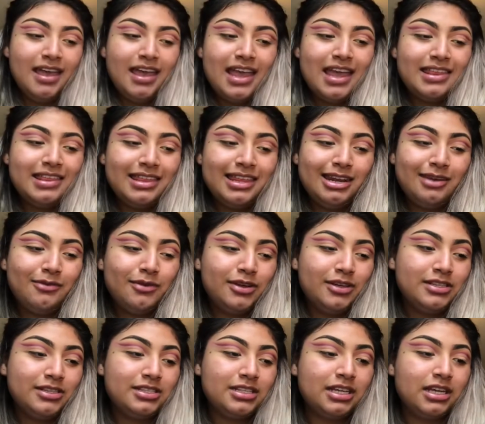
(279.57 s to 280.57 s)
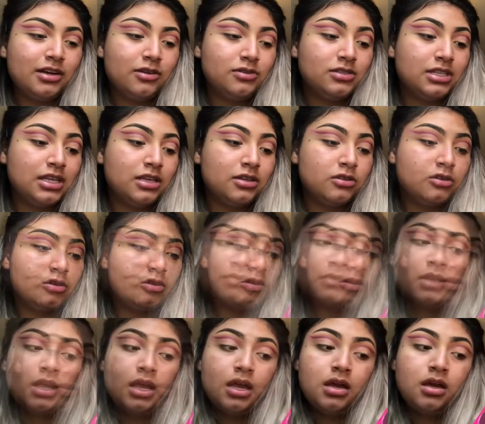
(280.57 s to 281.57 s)
And then voy a estar usando
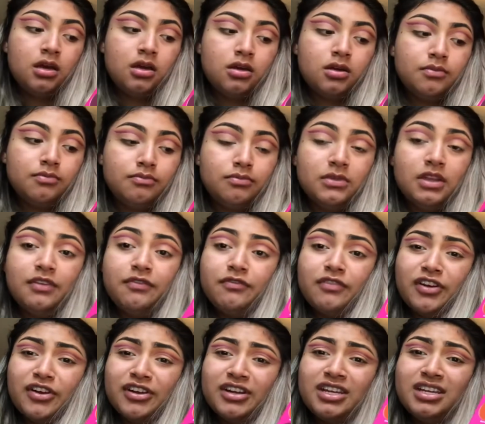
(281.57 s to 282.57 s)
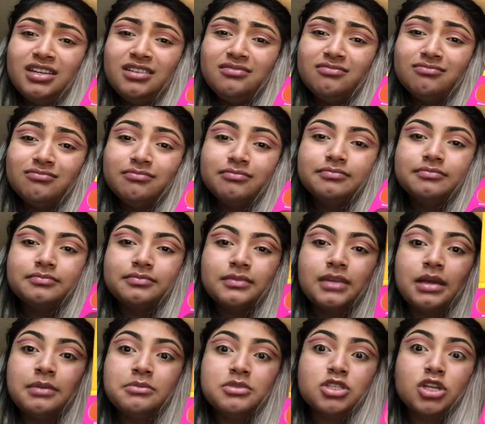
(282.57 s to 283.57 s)
Nefertiti.
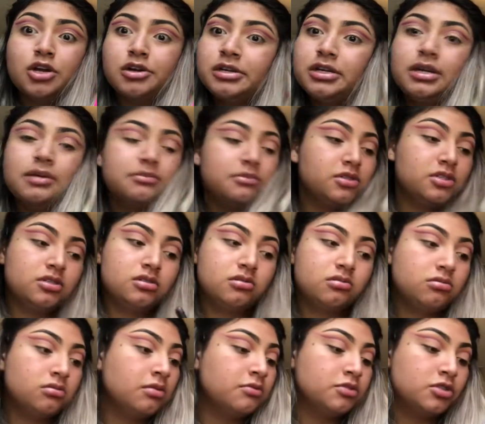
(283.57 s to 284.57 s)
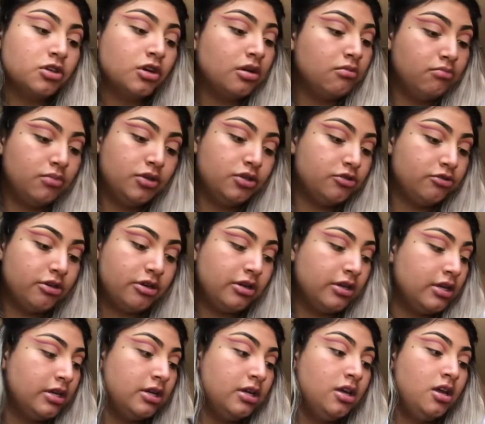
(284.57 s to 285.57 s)
I'm sorry, I'm sure I'm butchering
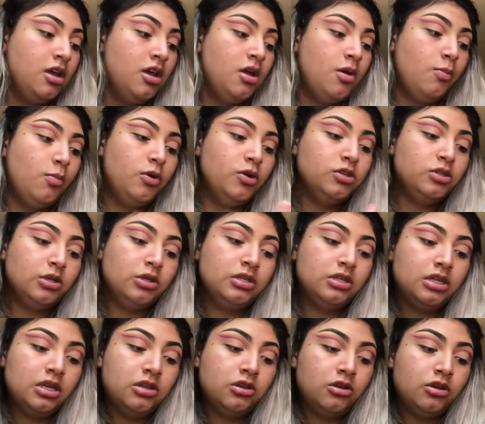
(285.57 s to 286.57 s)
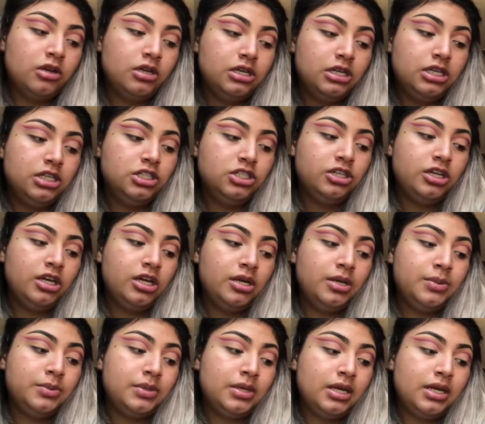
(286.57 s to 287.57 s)
it. Voy a estar usando
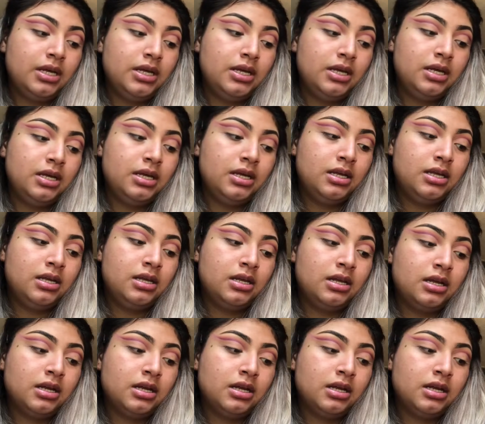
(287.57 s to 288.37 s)
Egypt and